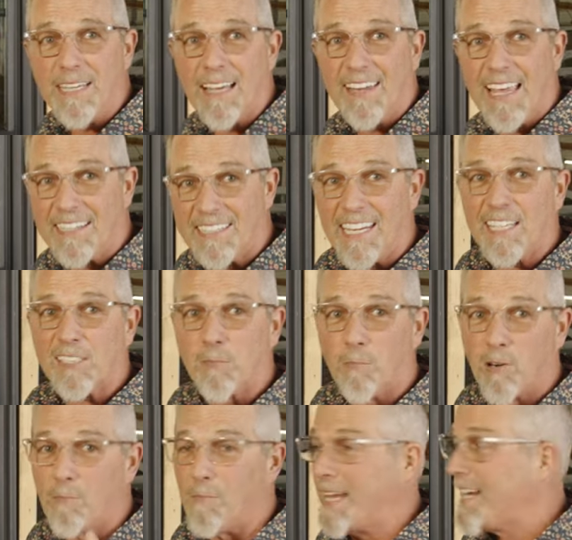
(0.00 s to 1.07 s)
Now that takes
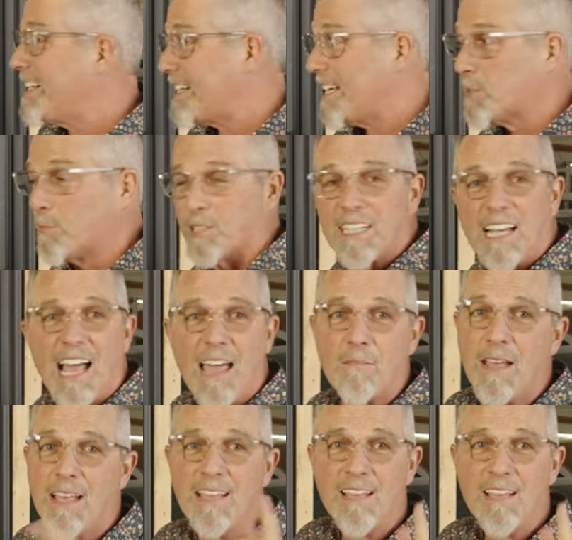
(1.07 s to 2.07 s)
more money, it takes more time,